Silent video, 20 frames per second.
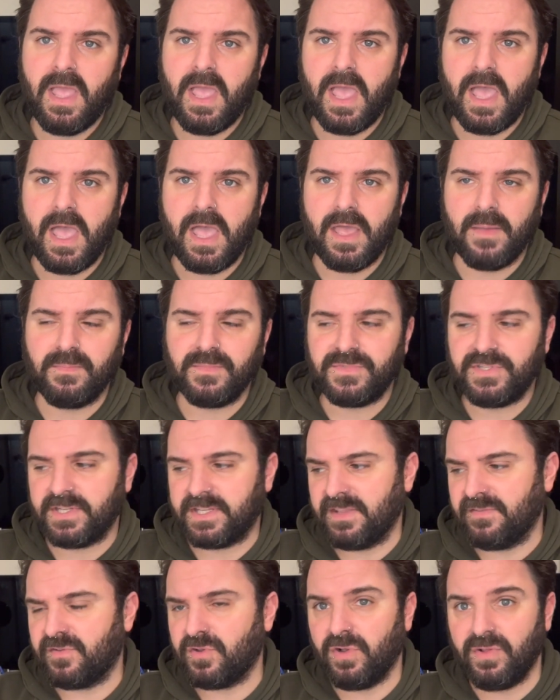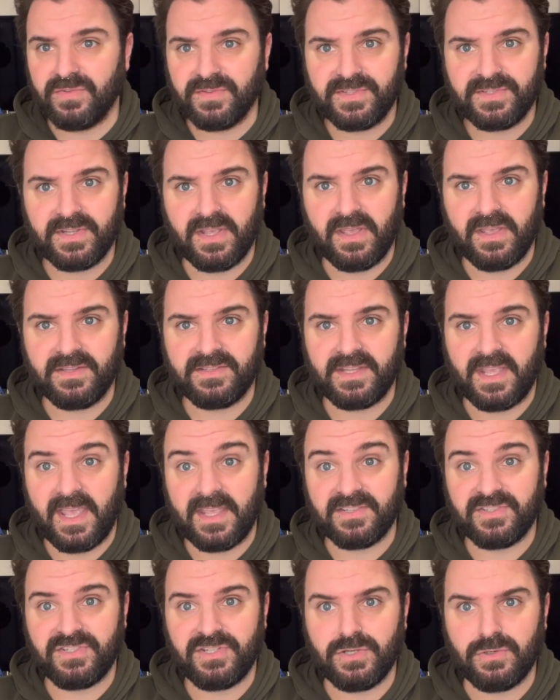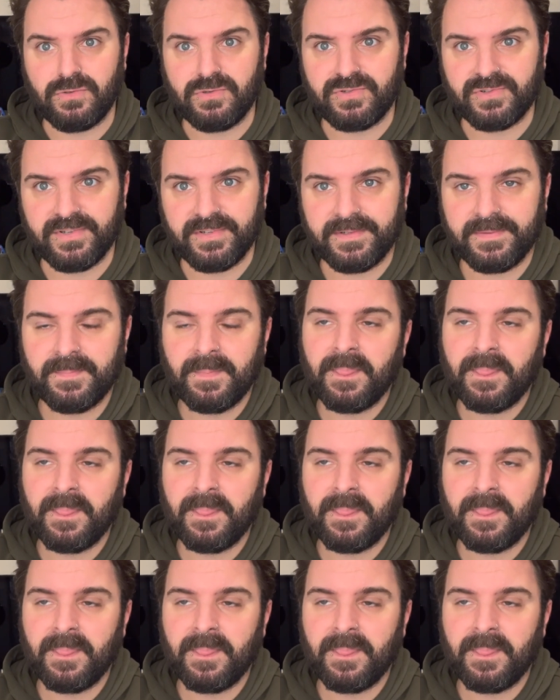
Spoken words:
to give concerts as children.